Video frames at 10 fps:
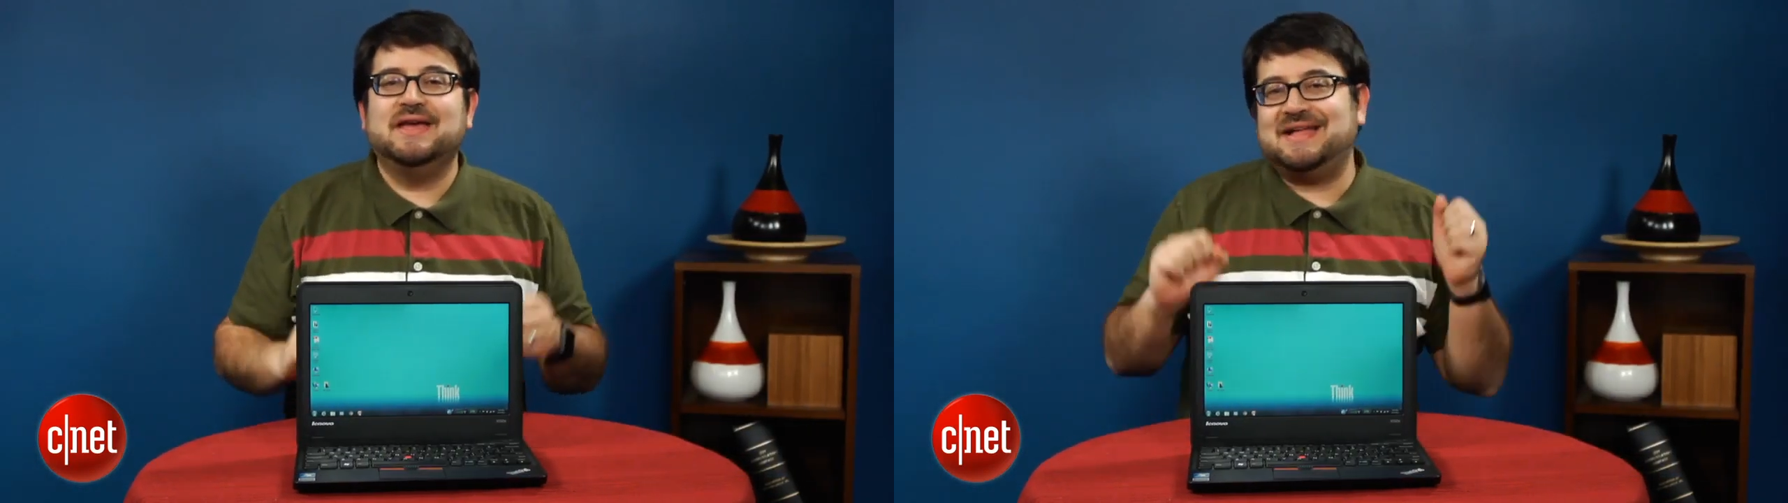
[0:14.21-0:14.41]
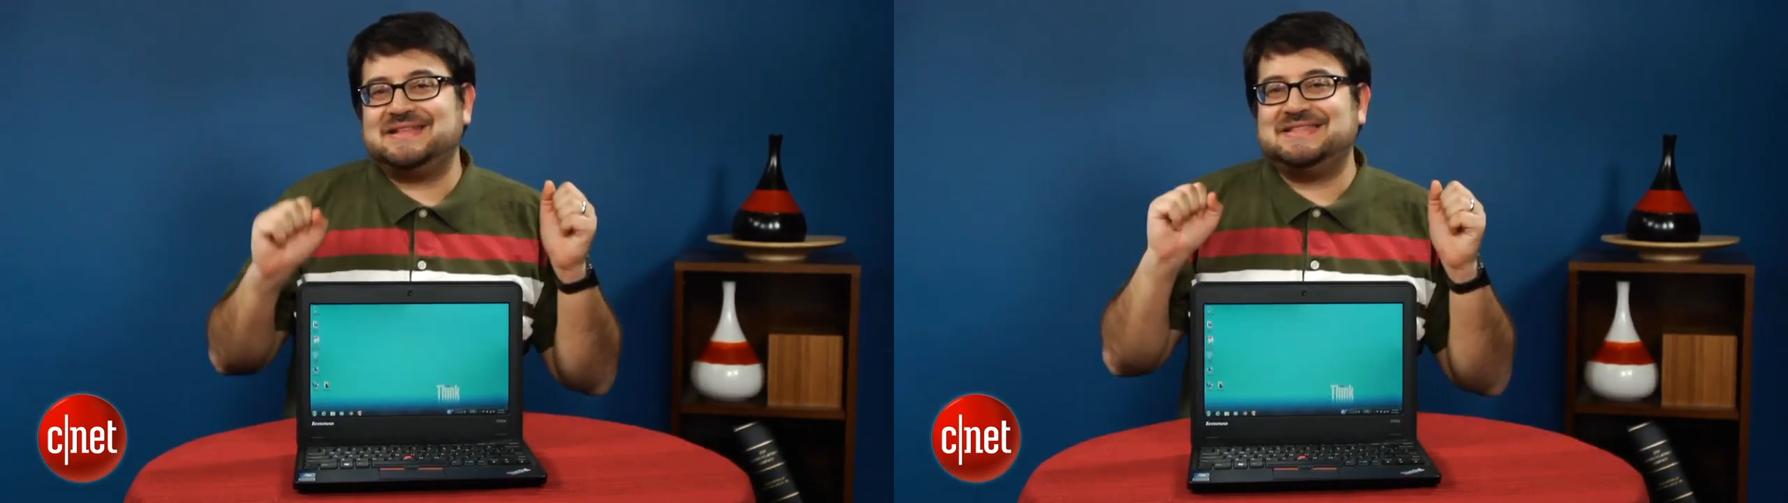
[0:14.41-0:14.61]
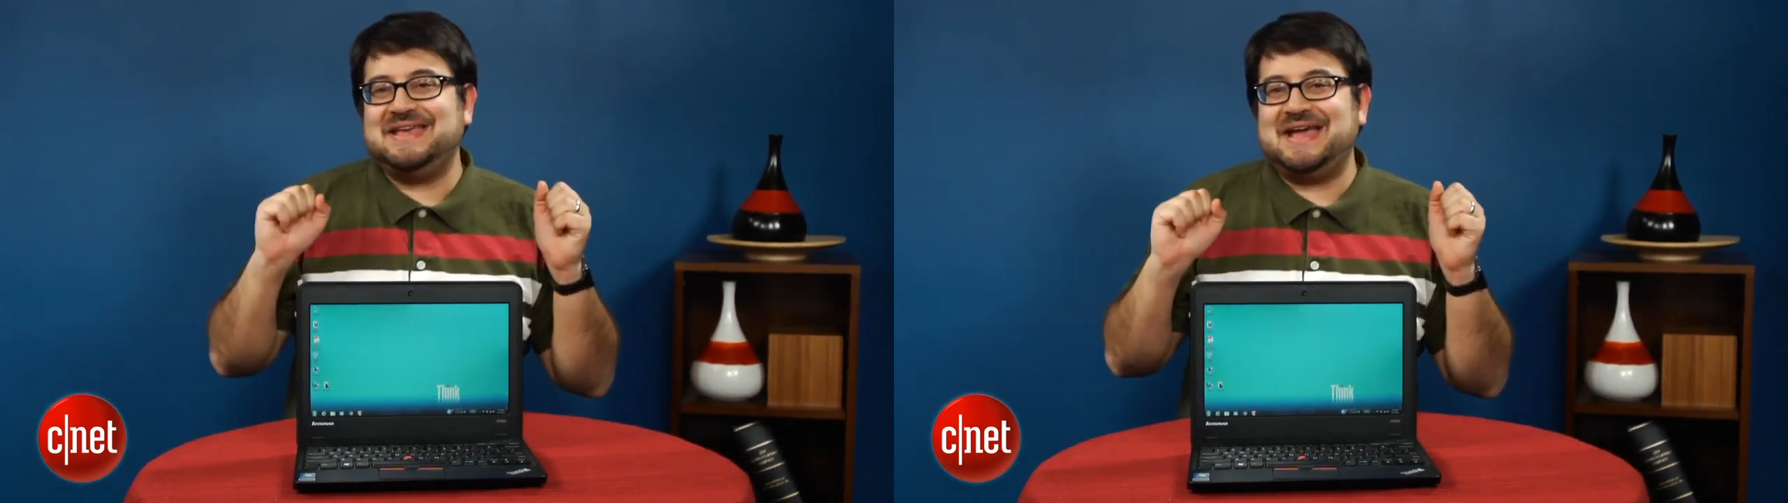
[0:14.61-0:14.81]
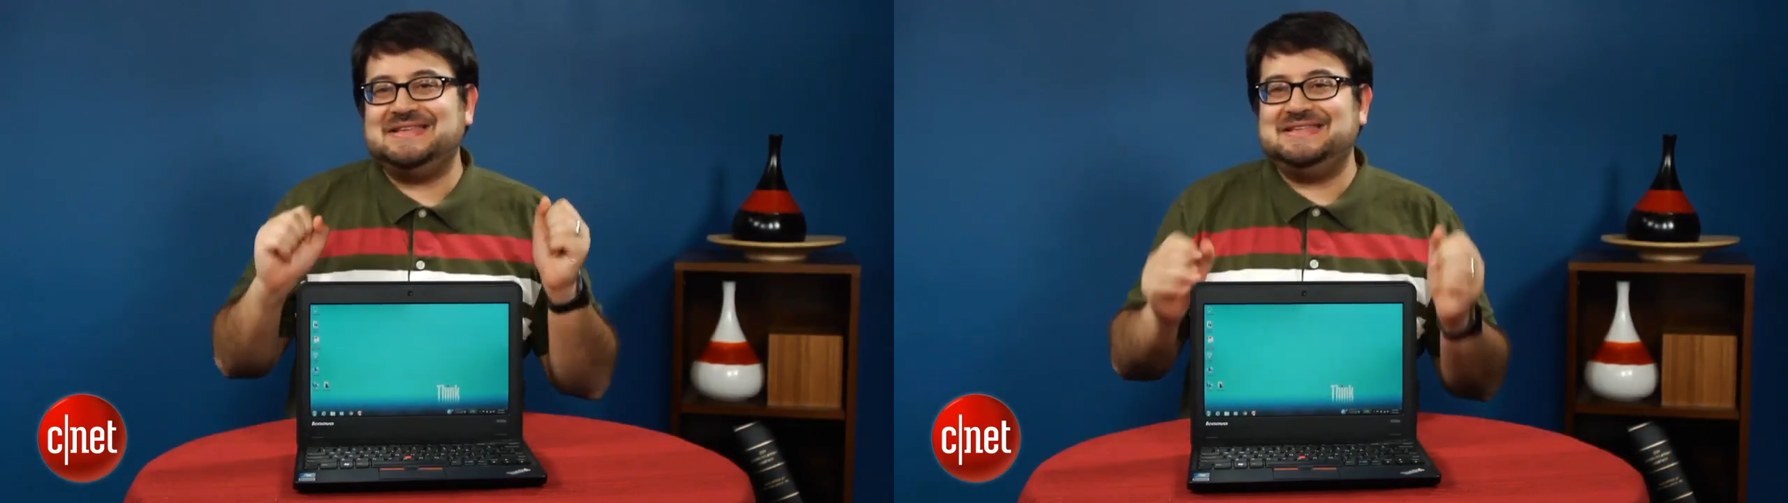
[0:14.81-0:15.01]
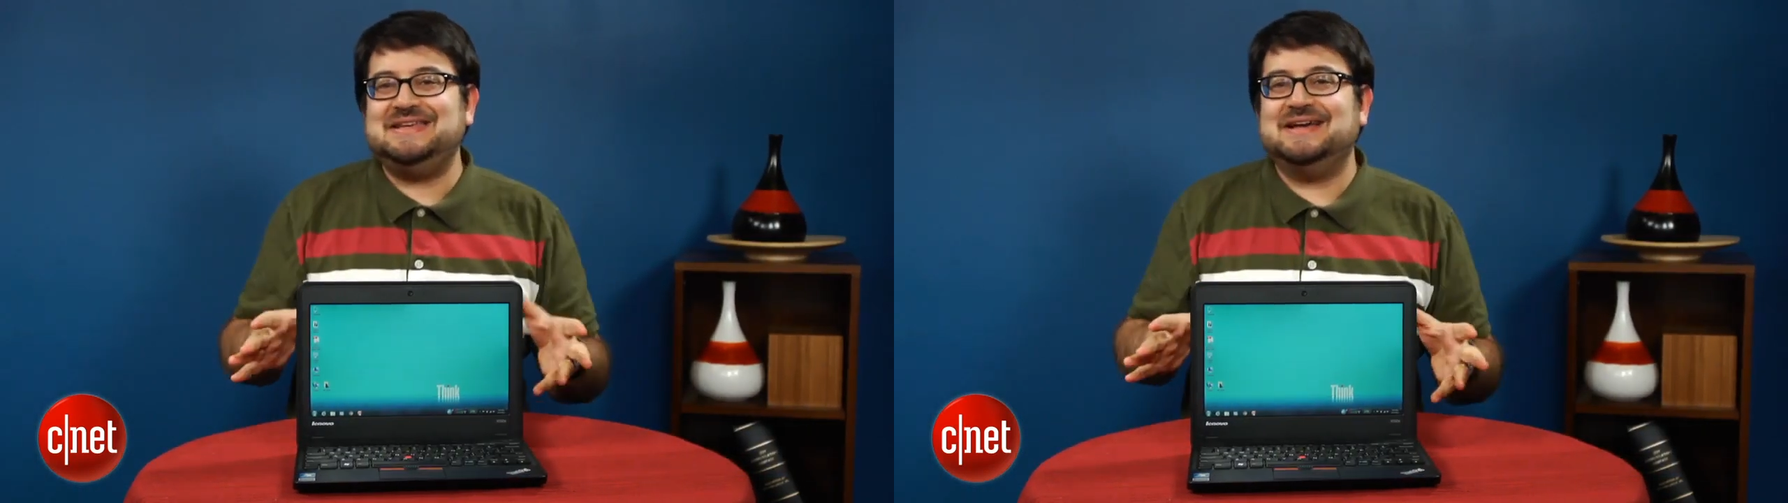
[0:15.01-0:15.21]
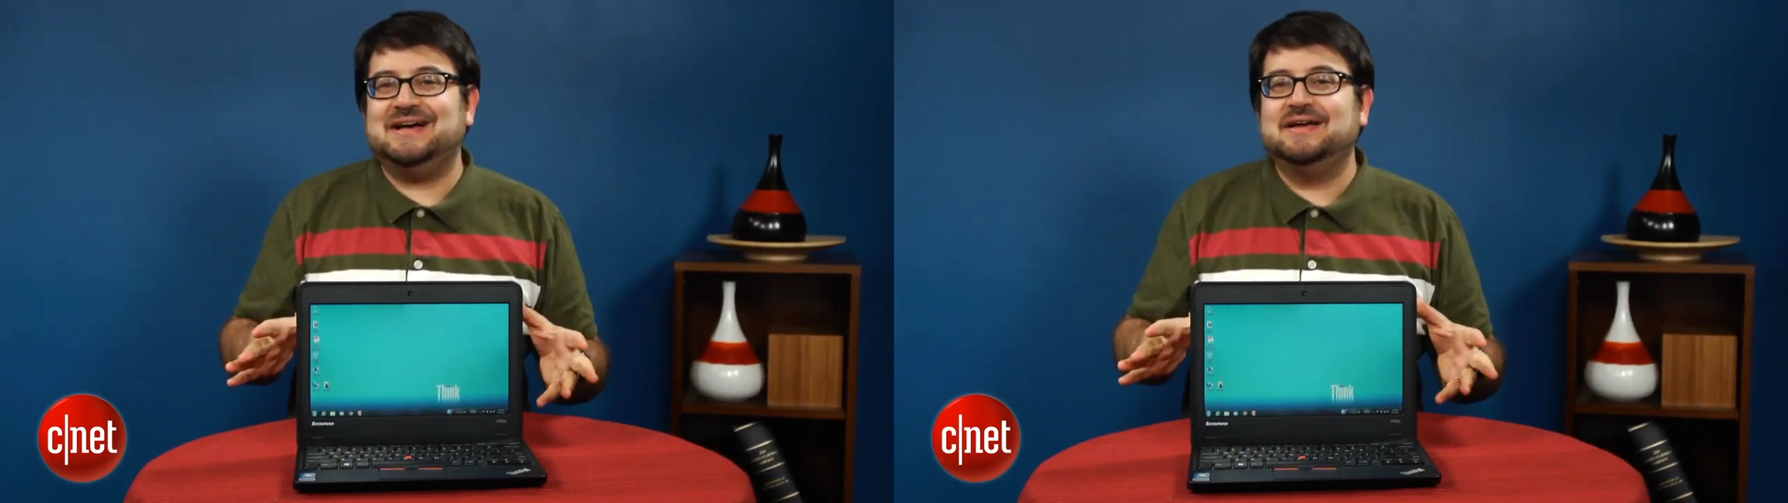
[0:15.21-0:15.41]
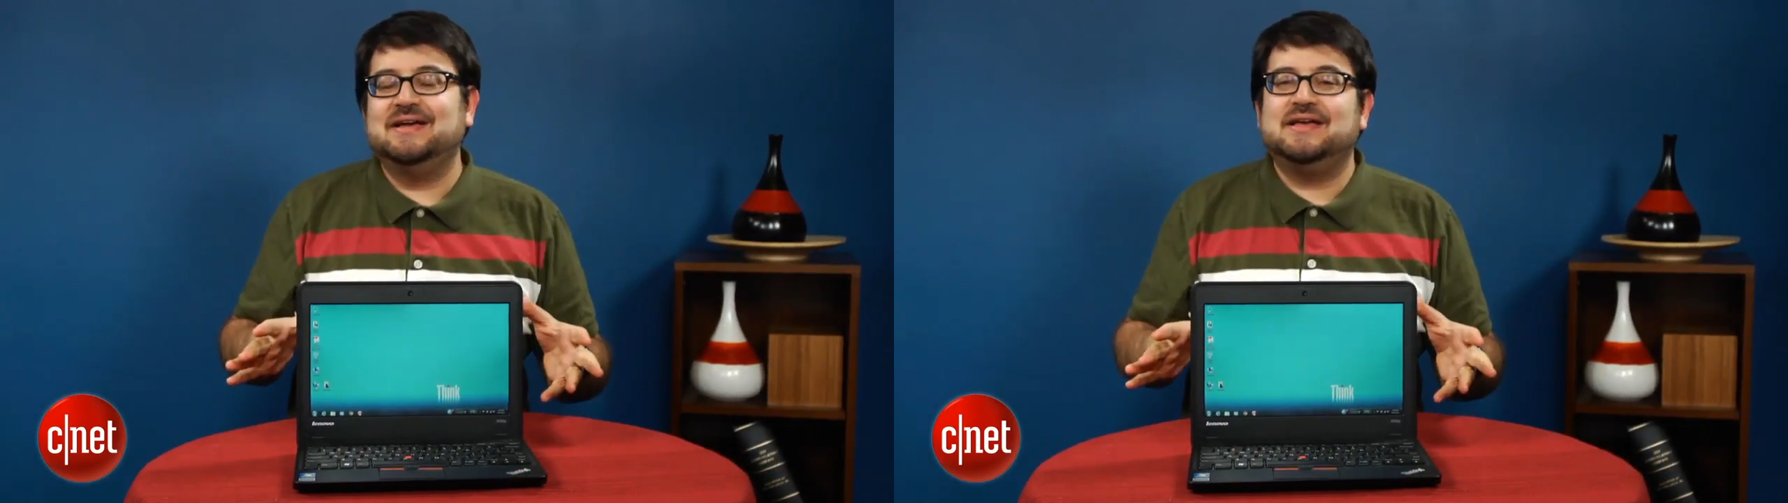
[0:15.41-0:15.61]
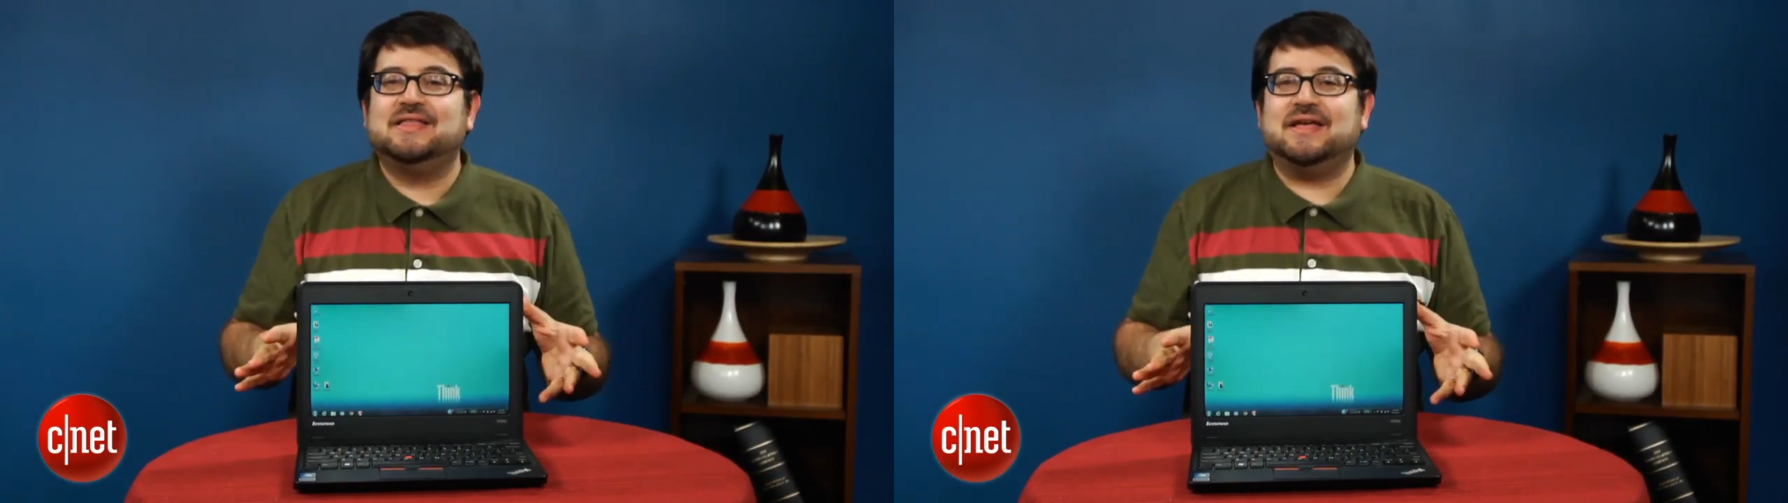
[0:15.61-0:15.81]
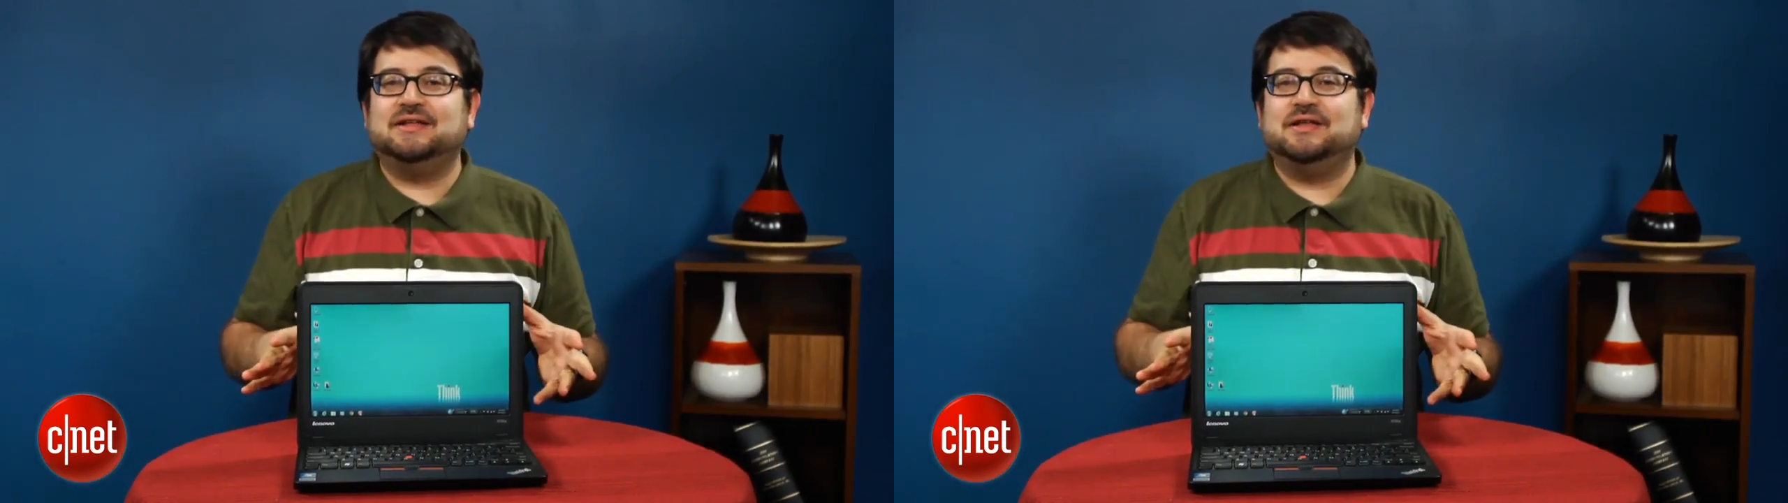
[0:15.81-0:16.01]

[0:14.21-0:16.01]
That's the idea that